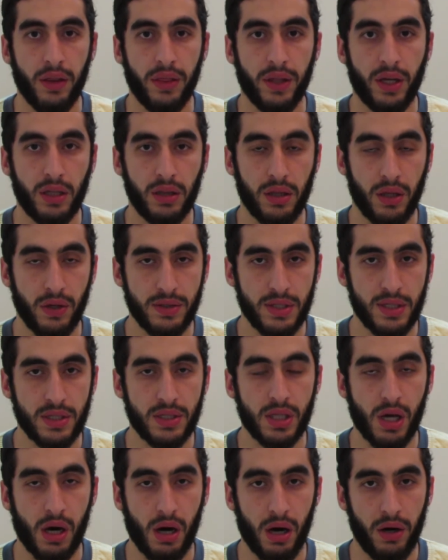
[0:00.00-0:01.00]
The
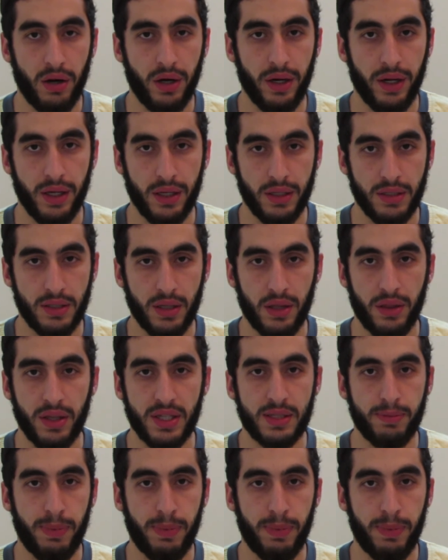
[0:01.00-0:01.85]
closest R is the